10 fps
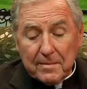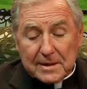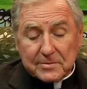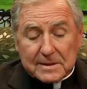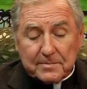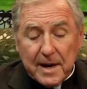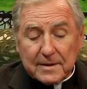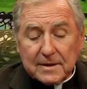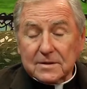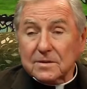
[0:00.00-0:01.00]
has
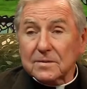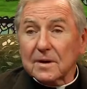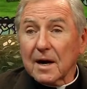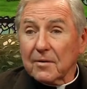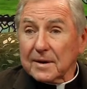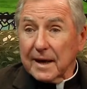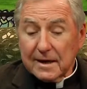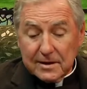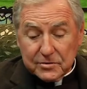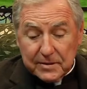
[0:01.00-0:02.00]
responded to Hurricane
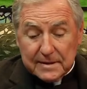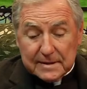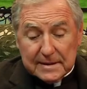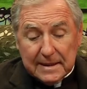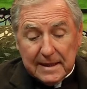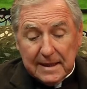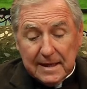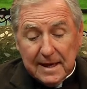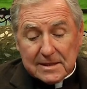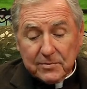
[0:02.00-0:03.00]
Katrina
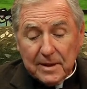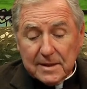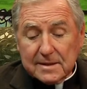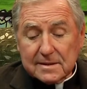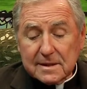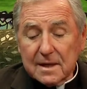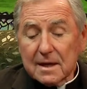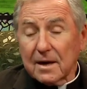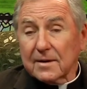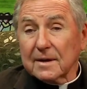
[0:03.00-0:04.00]
as well as
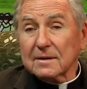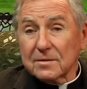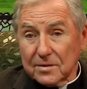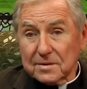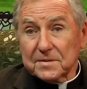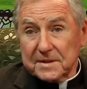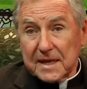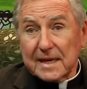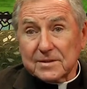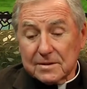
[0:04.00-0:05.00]
other local
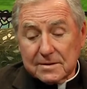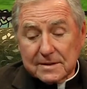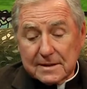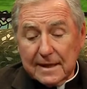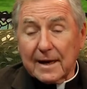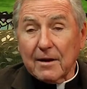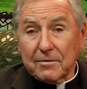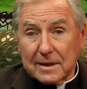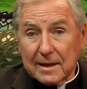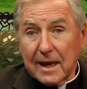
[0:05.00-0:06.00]
disasters in
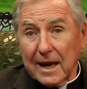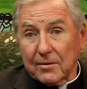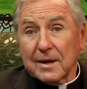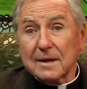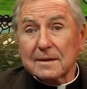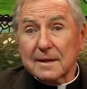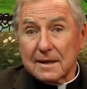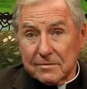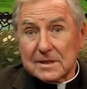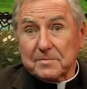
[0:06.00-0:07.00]
our area
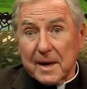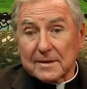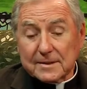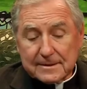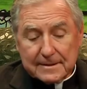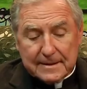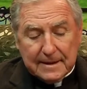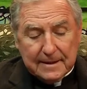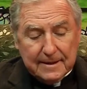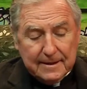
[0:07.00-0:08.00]
in response.
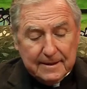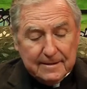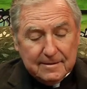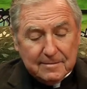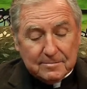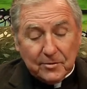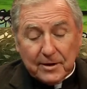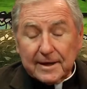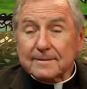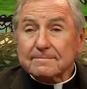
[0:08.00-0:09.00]

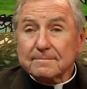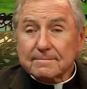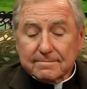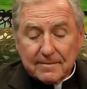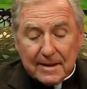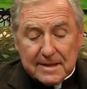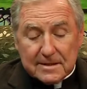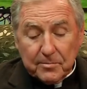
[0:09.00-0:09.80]
Maria is the